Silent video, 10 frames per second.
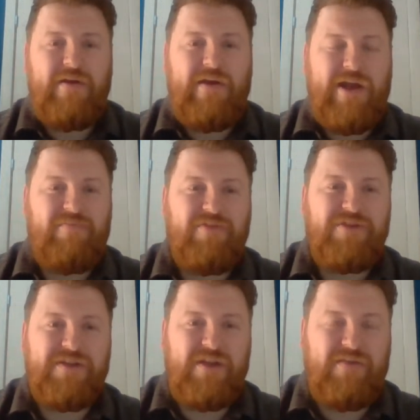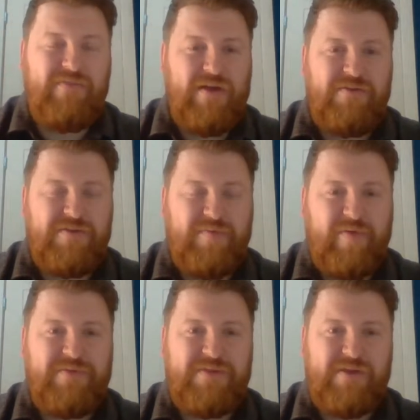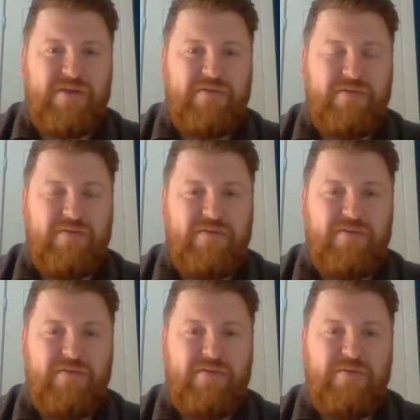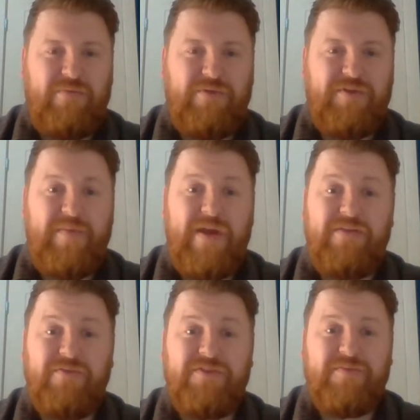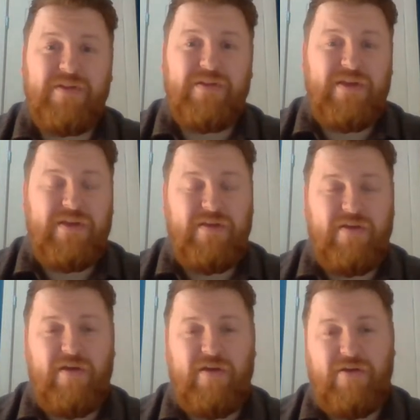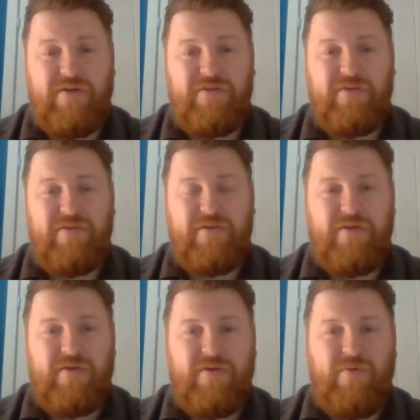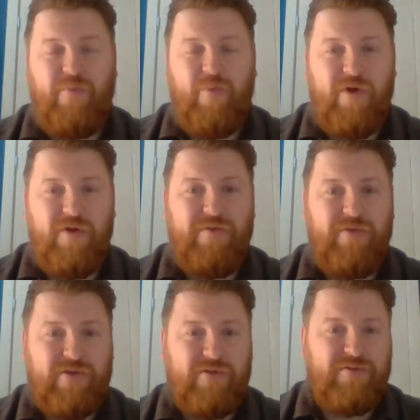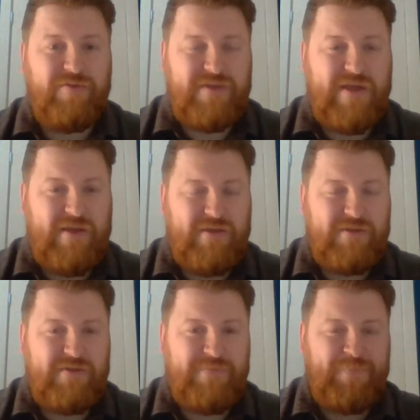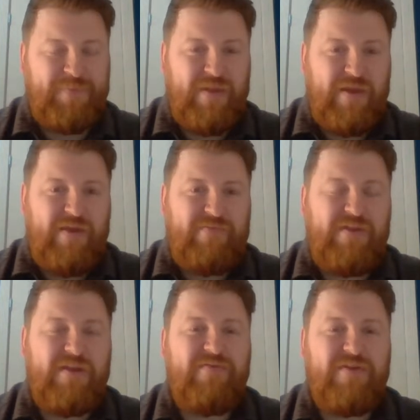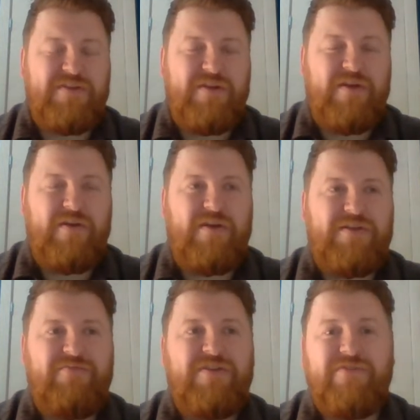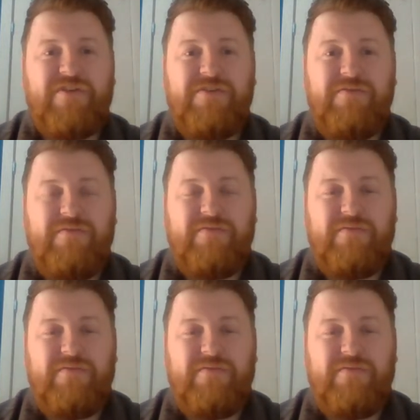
How much it devalues a property will depend ultimately on what the clause says. If you think of it as a restriction,